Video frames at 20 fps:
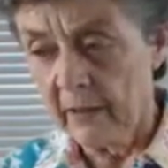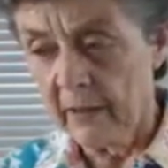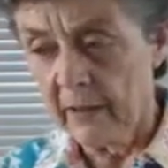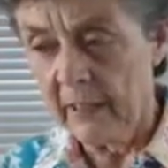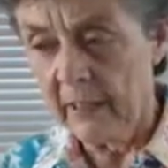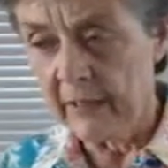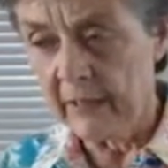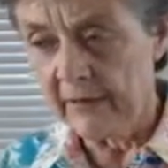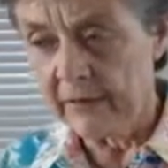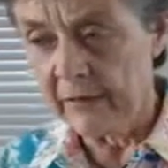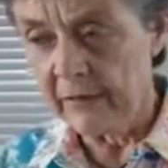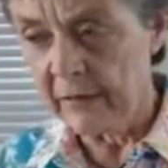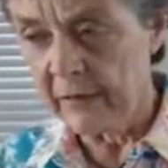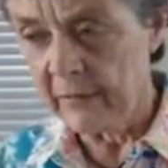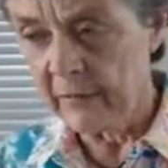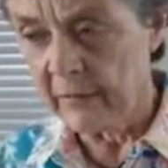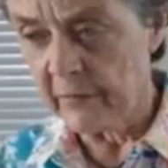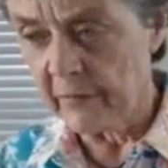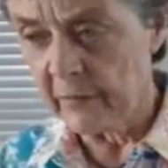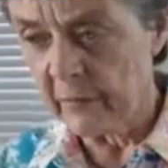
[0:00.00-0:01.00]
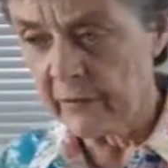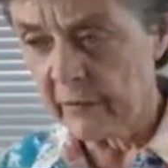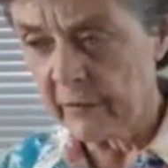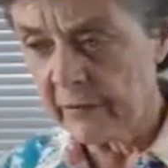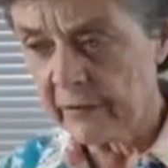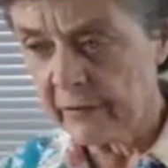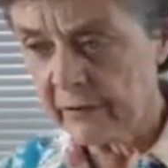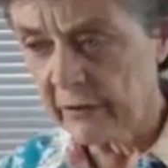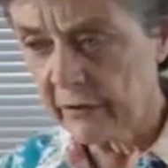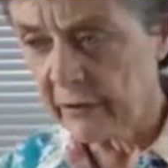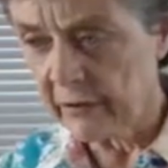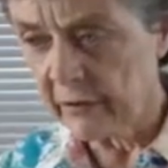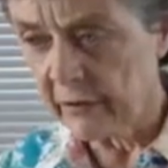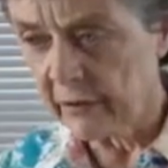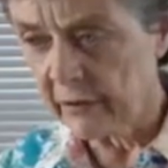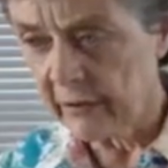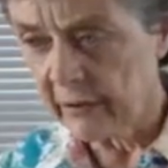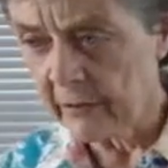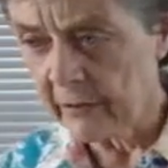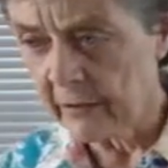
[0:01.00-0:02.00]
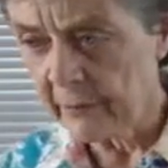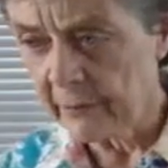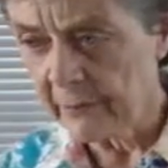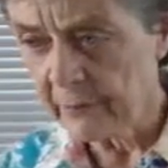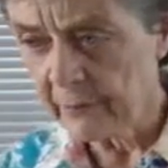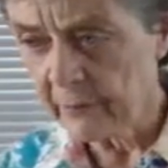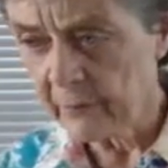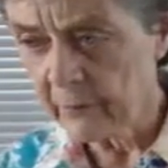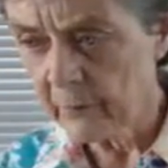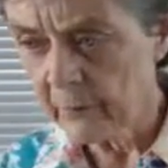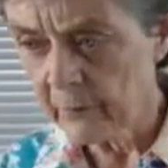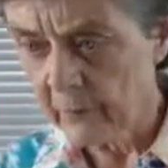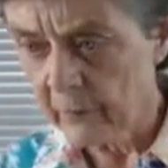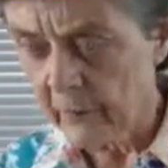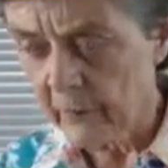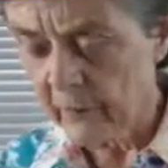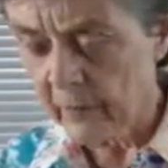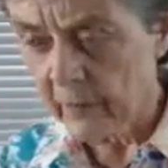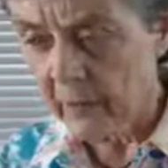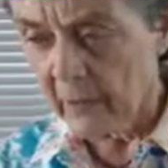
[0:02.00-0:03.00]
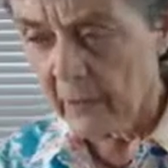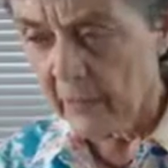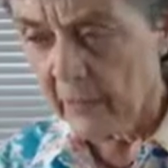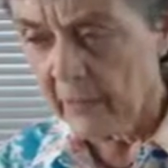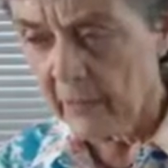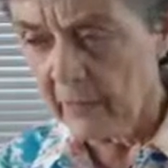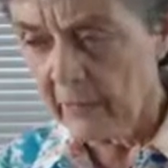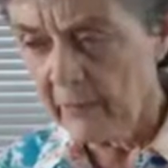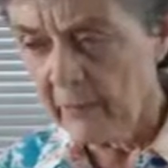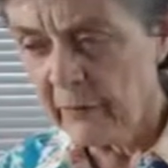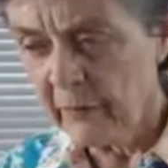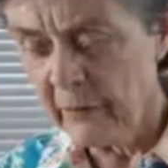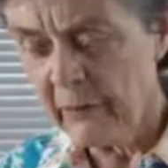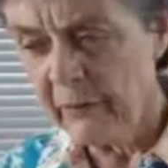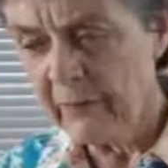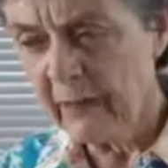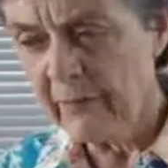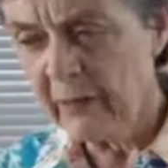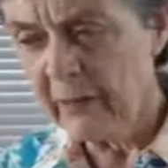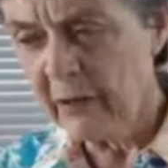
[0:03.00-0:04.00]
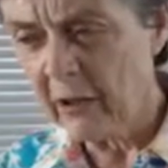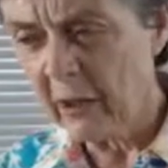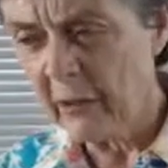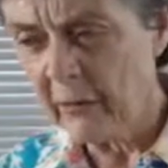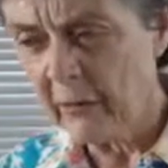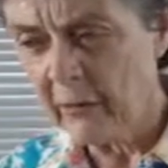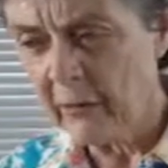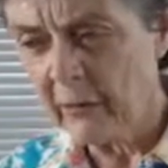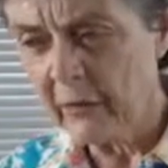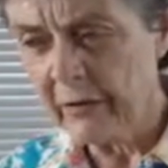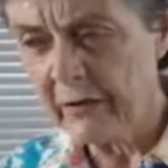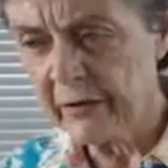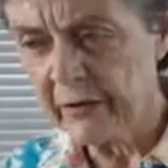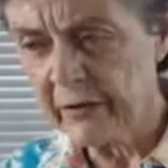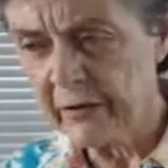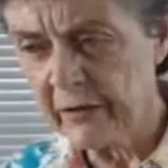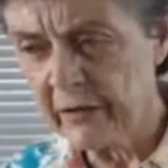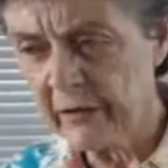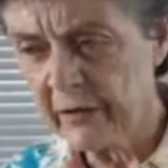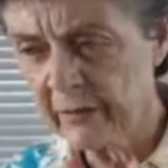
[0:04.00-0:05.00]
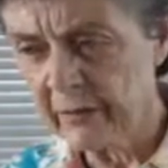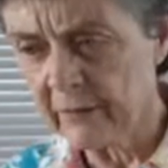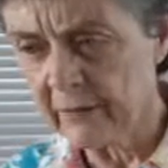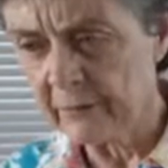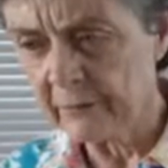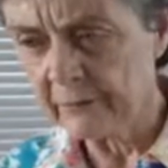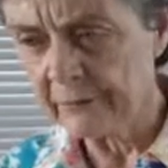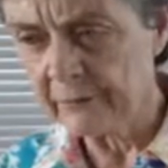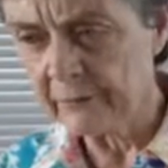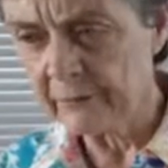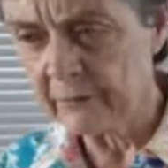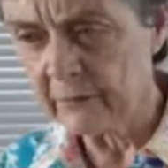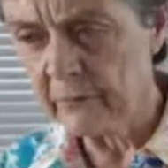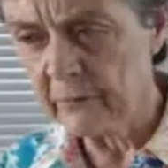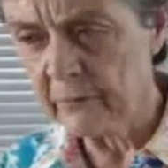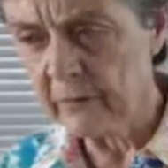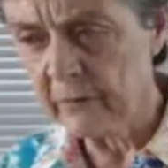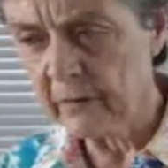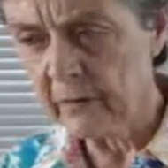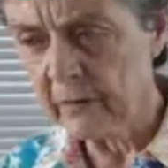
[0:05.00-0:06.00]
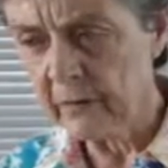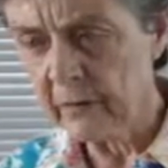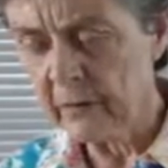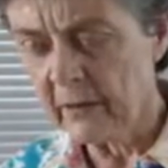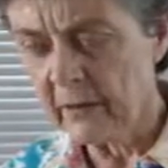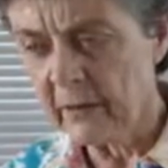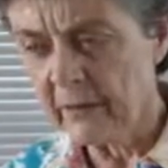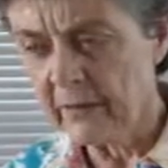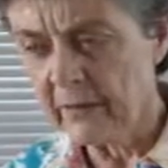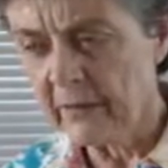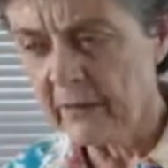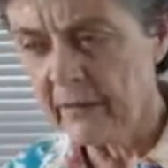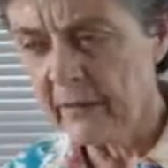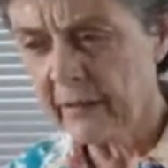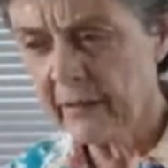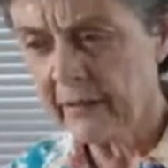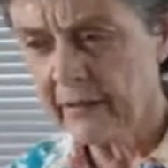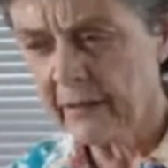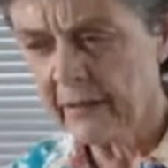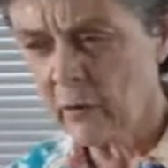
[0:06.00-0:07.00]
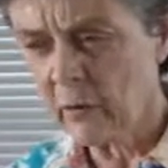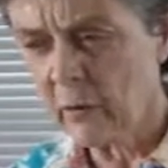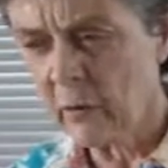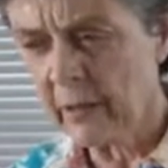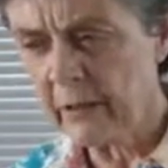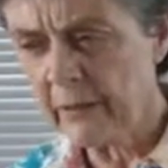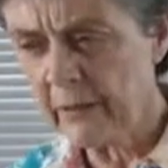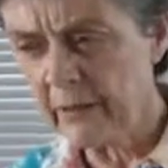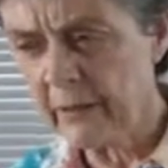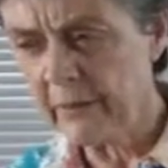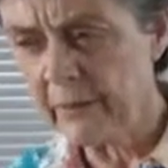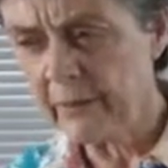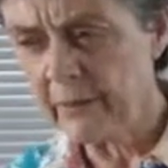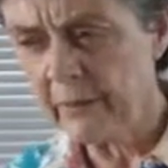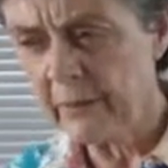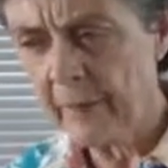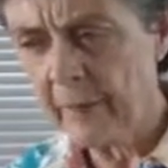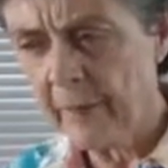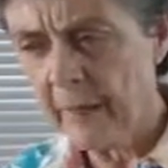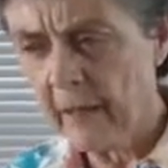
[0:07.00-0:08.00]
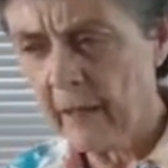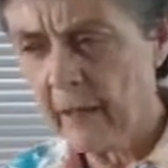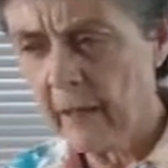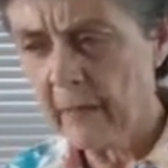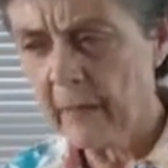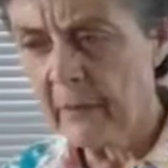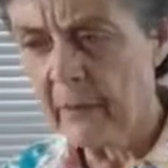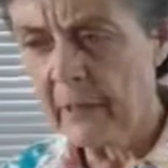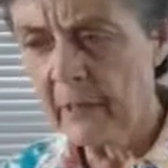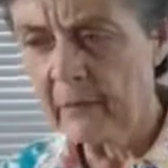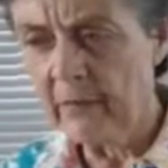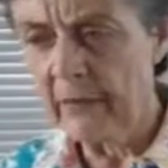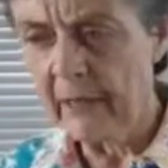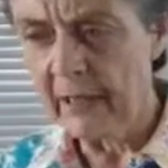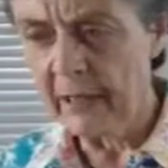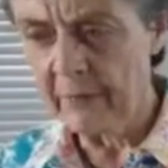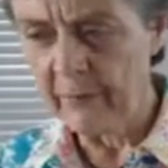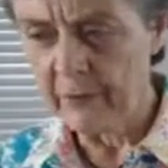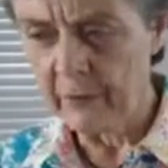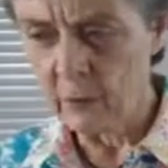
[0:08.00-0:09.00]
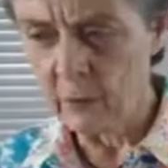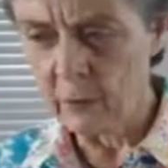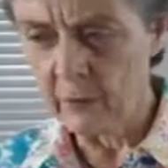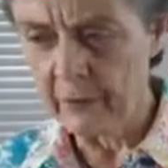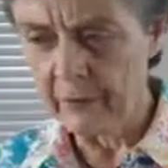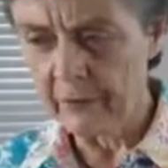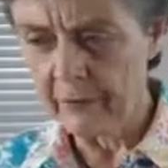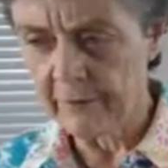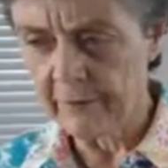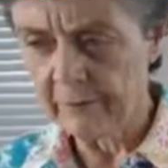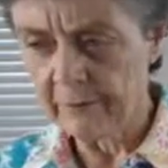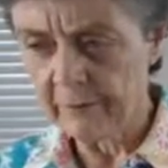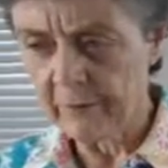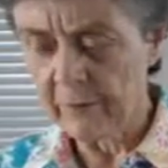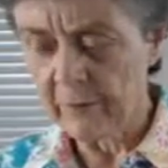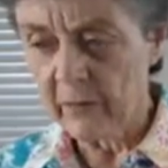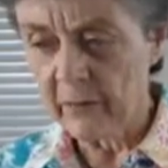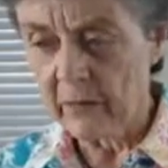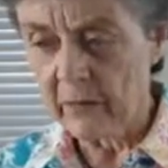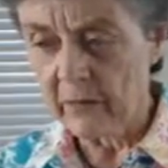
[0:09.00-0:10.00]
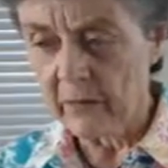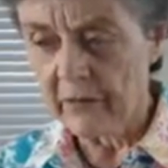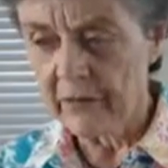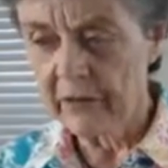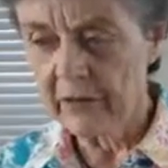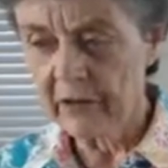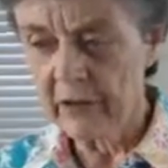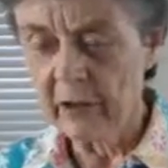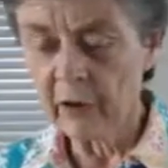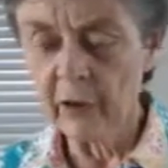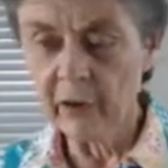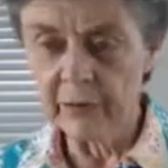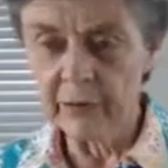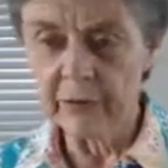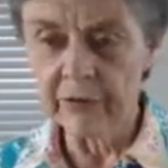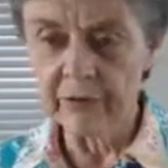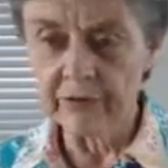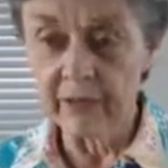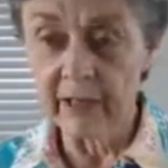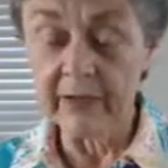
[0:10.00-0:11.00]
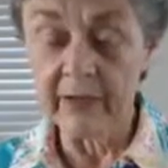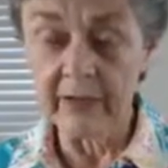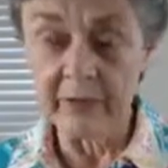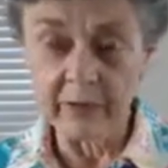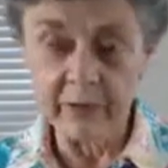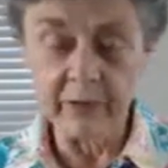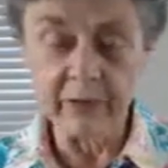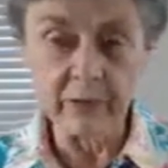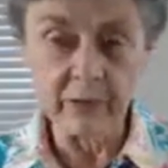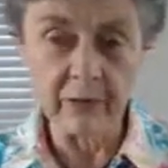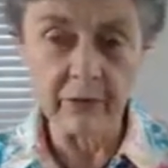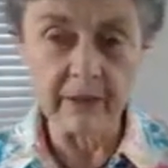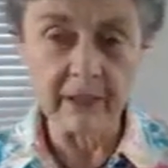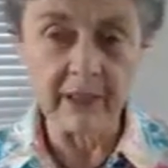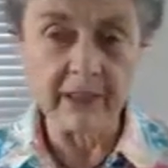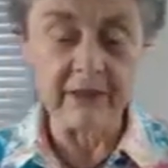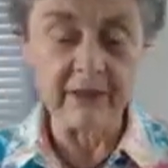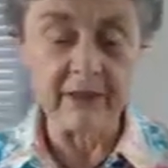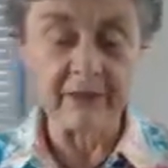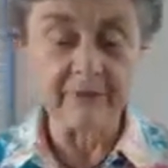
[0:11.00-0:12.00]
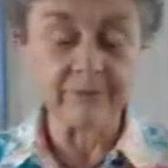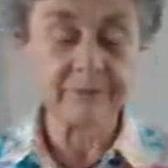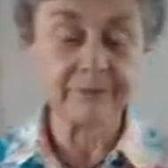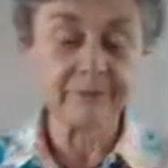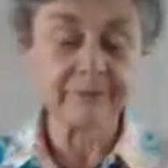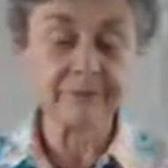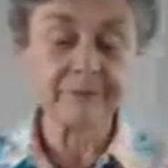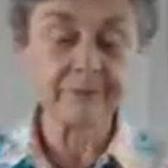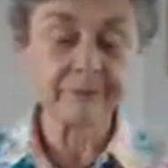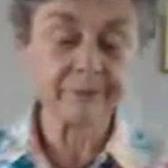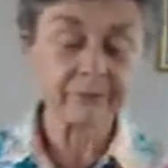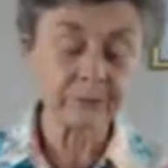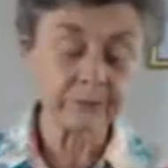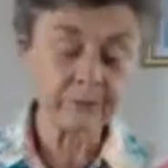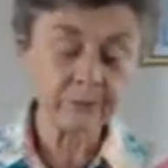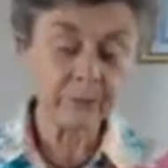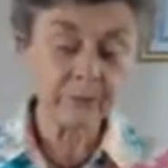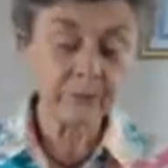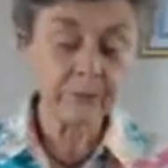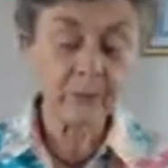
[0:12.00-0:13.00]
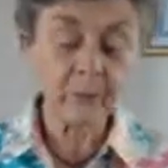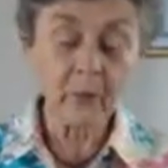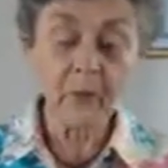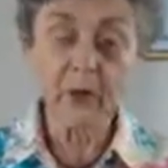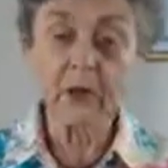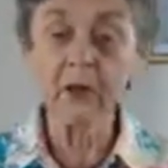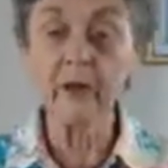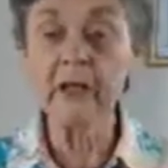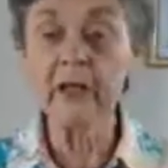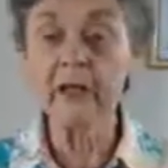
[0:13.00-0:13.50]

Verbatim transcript: answer some of the questions. Um, we do have a couple questions here. Uh, there is a question about lemon water. Should I always try to use organic? you know, and